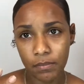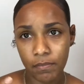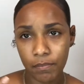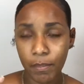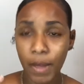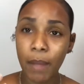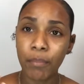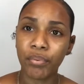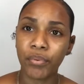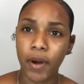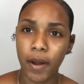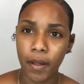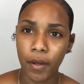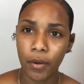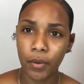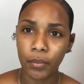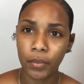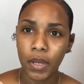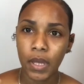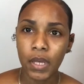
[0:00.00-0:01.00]
my
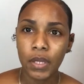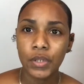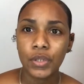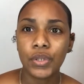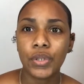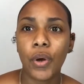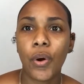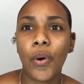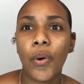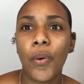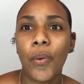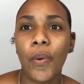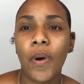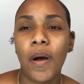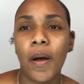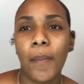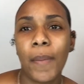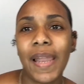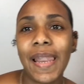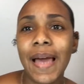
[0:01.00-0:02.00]
brown. So
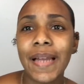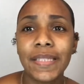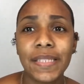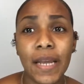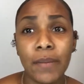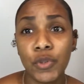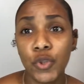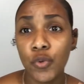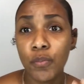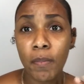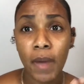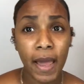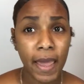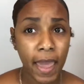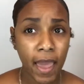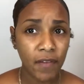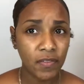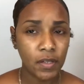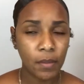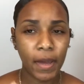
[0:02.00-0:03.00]
a lot of times you might
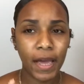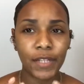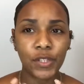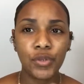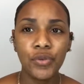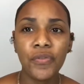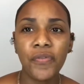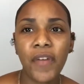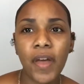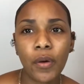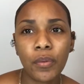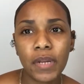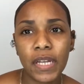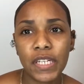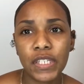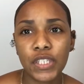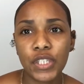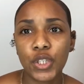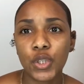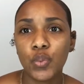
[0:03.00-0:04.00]
have to buy two
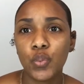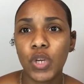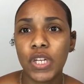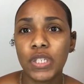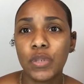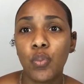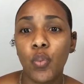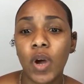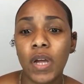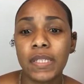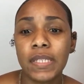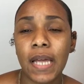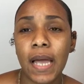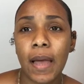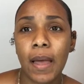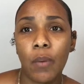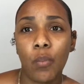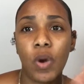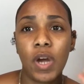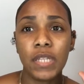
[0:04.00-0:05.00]
foundations, which
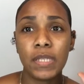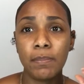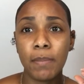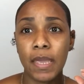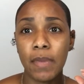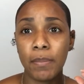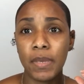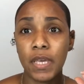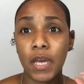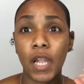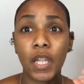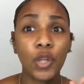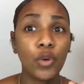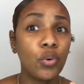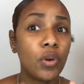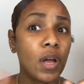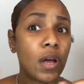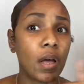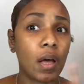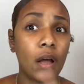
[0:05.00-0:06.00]
one may be
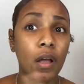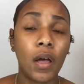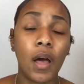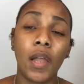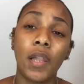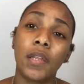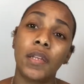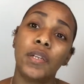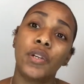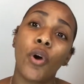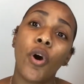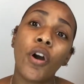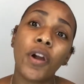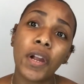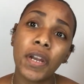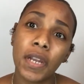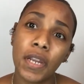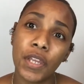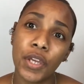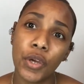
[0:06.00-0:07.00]
a color
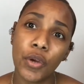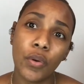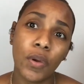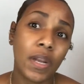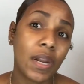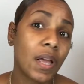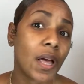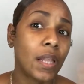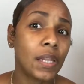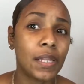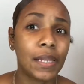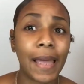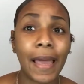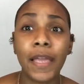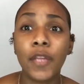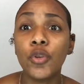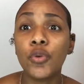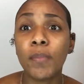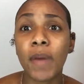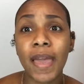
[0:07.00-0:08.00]
darker than you and a color
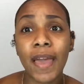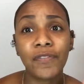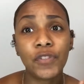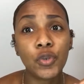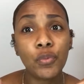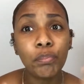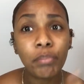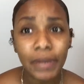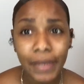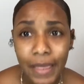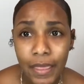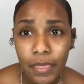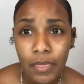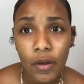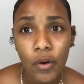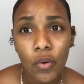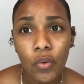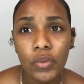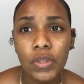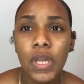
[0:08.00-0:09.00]
light. You might have to blend
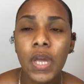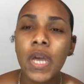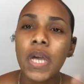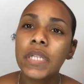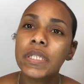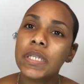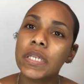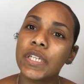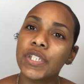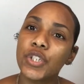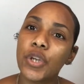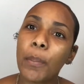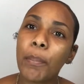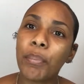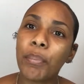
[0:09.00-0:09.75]
those to get your